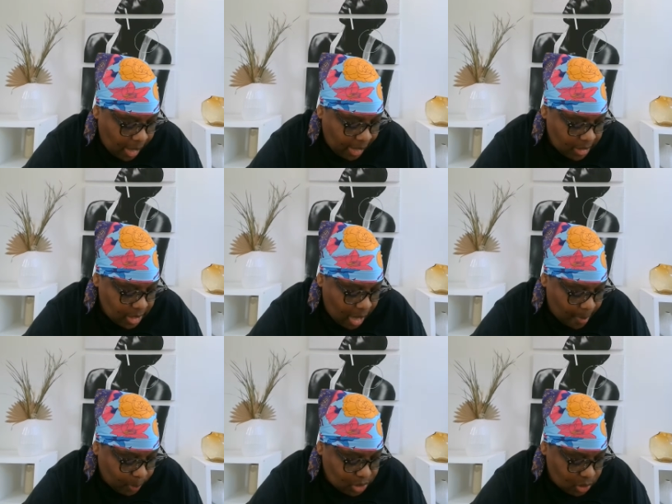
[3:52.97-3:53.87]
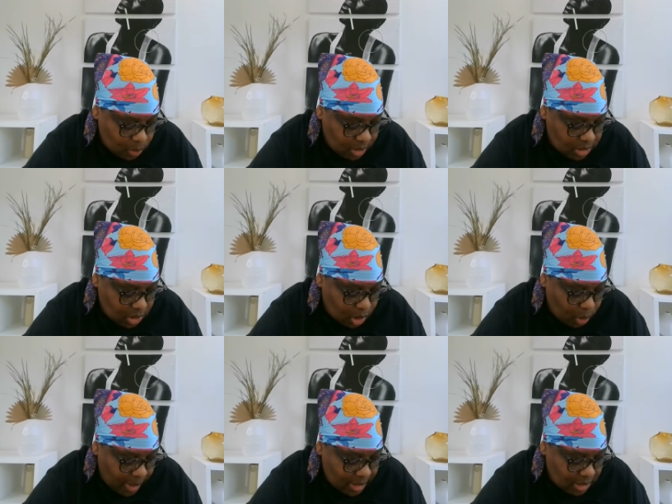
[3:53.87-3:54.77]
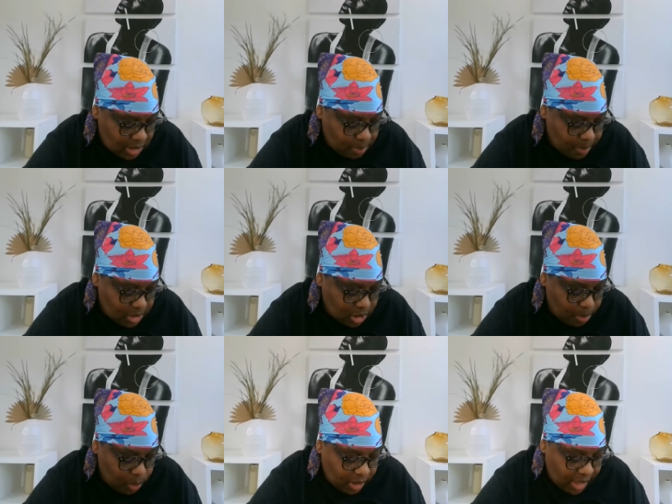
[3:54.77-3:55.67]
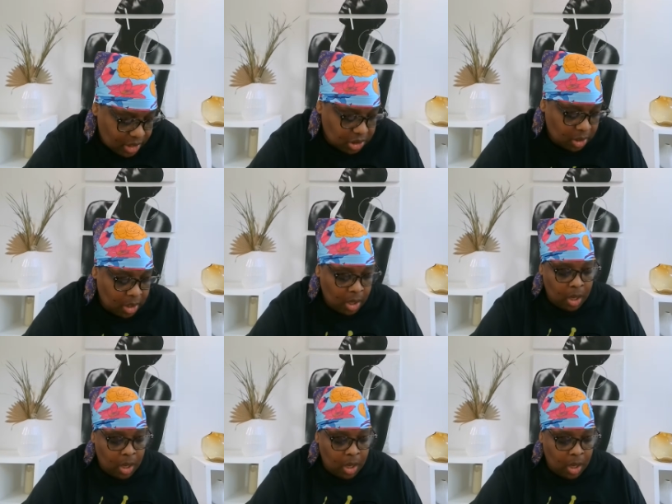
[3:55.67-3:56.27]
and the opportunity to correct this miscommunication.